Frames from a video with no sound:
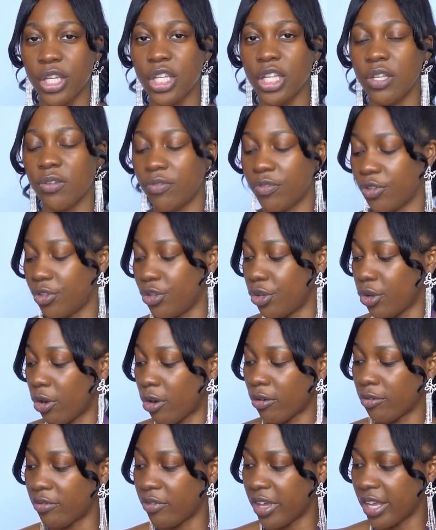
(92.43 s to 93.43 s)
If
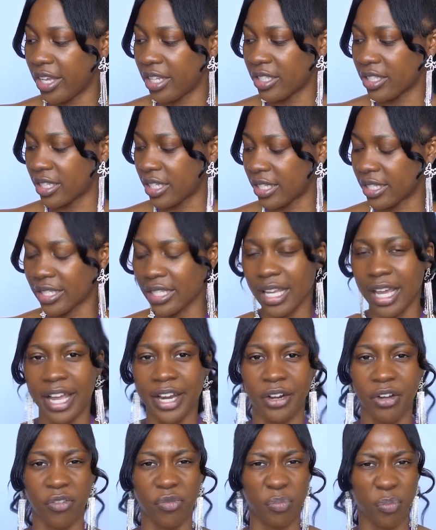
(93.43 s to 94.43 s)
your veins is
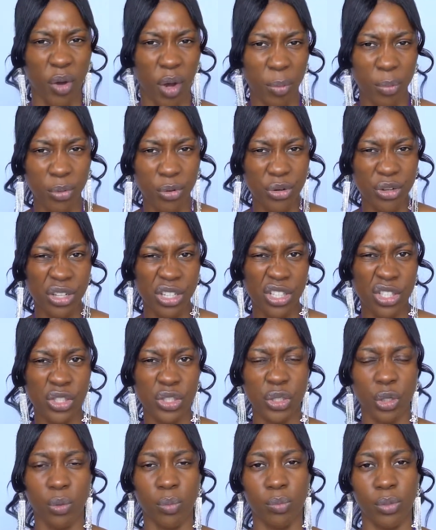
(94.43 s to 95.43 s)
kind of purplish
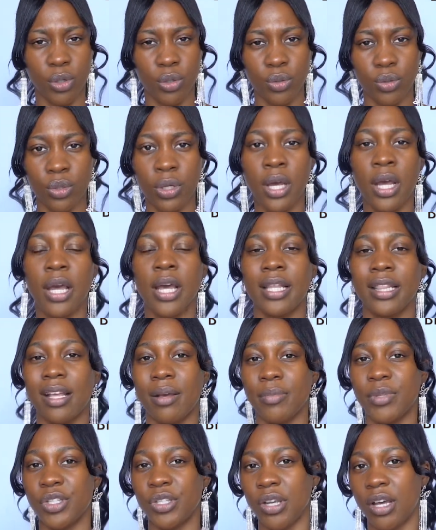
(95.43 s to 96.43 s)
or blue, that
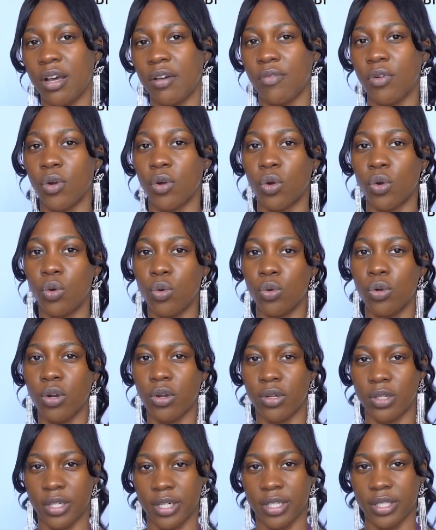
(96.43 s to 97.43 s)
means you have a cool
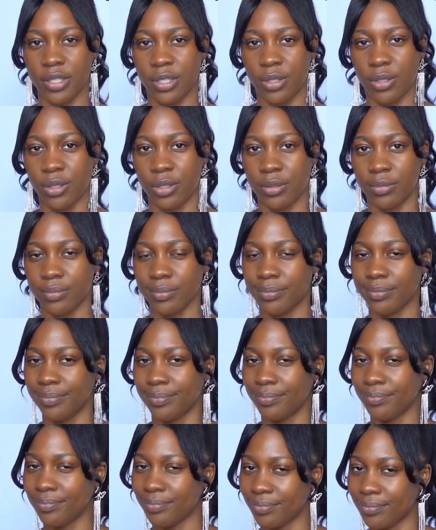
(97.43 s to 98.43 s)
undertone.
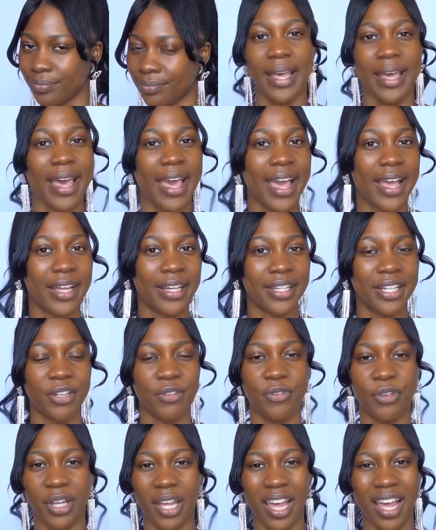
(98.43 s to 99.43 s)
And
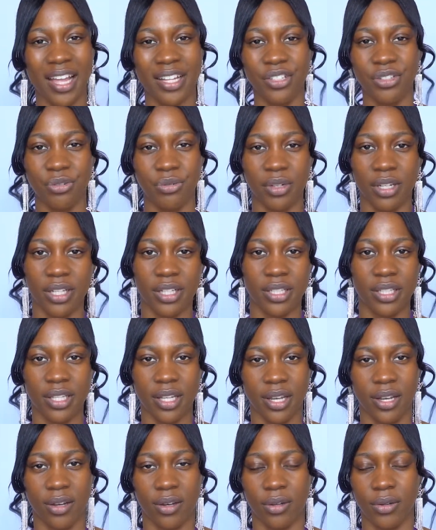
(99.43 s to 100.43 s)
if you can't really
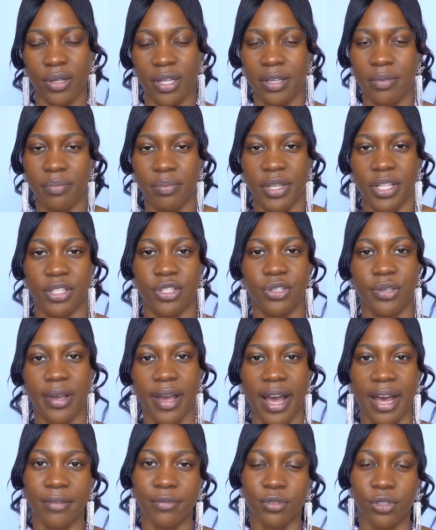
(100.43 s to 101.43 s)
tell, it means you
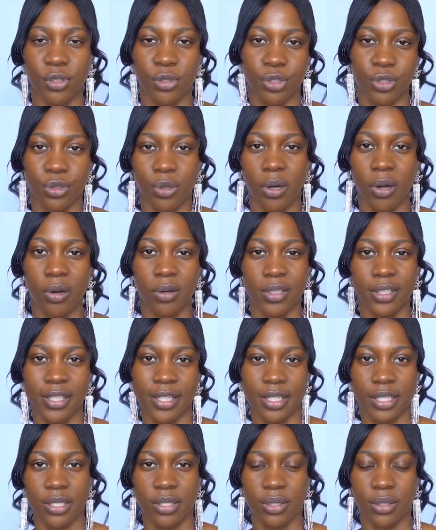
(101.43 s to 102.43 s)
have neutral
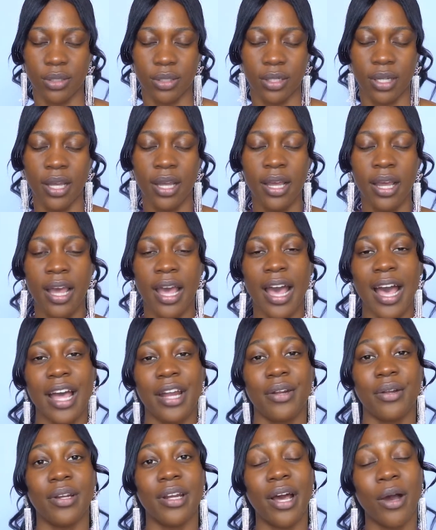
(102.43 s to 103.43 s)
undertone.
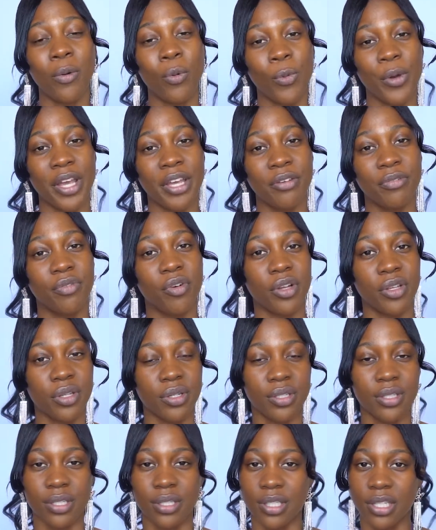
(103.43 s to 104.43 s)
Another way for you
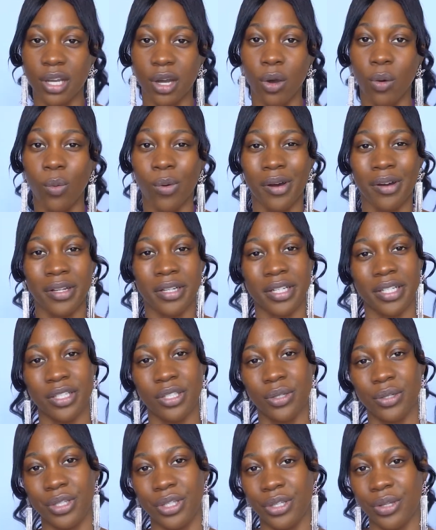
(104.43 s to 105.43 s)
to tell what
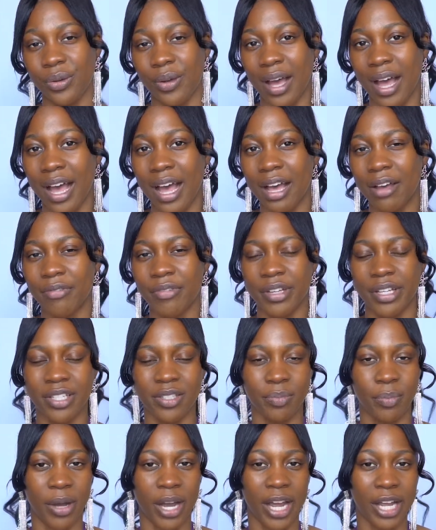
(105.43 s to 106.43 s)
undertone you have is
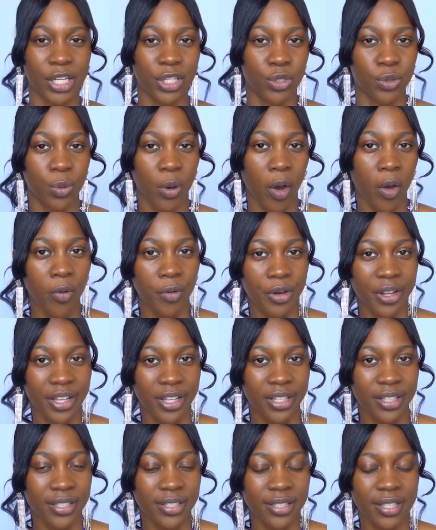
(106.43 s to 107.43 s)
by
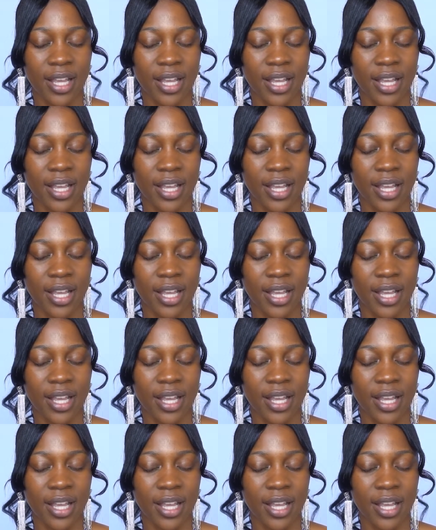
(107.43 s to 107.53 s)
jewelry.